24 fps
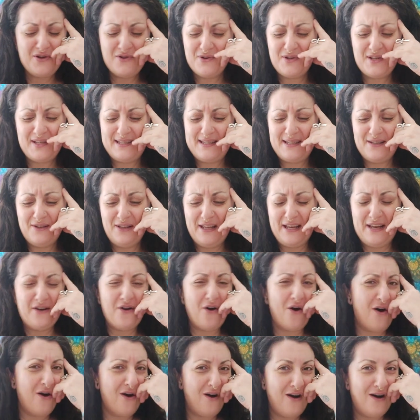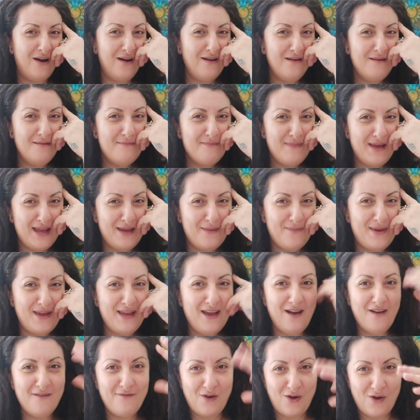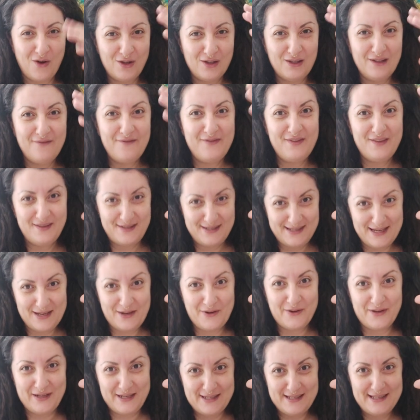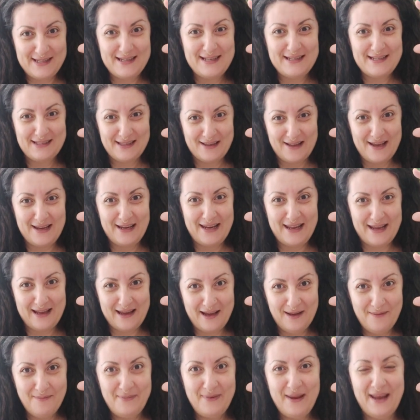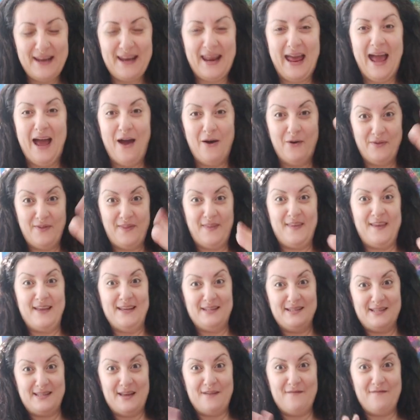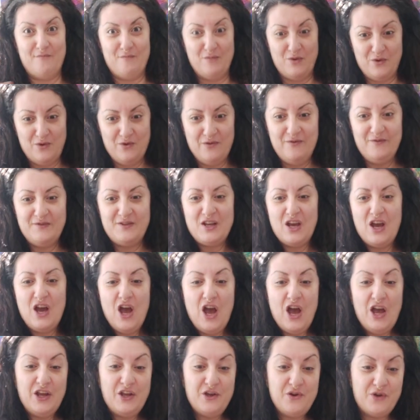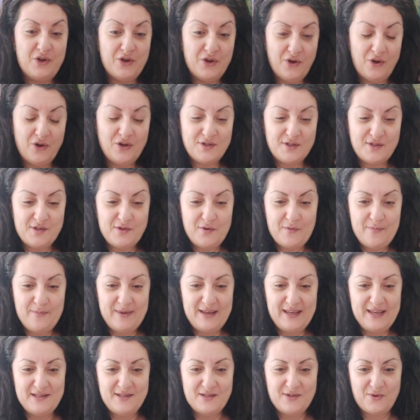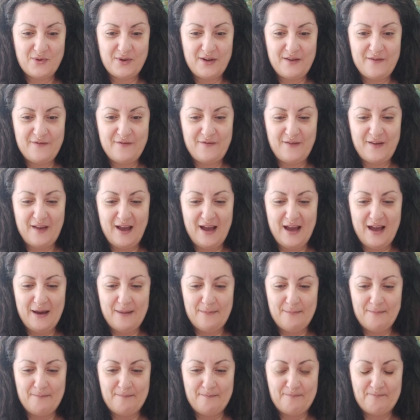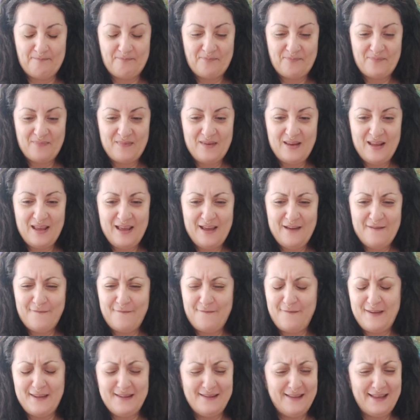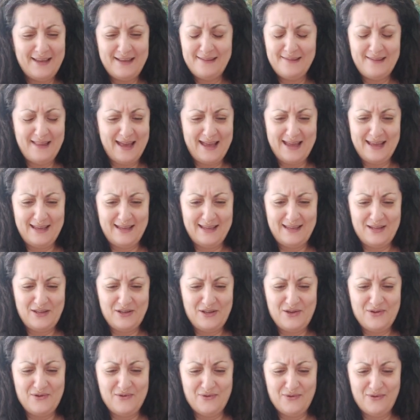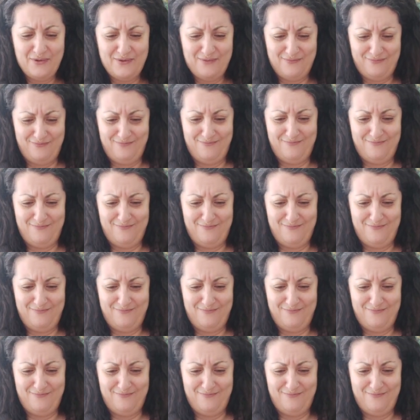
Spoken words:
still in awe, maybe, of all of the synchronicities lining up and how things have moved. You could also be sort of feeling like you're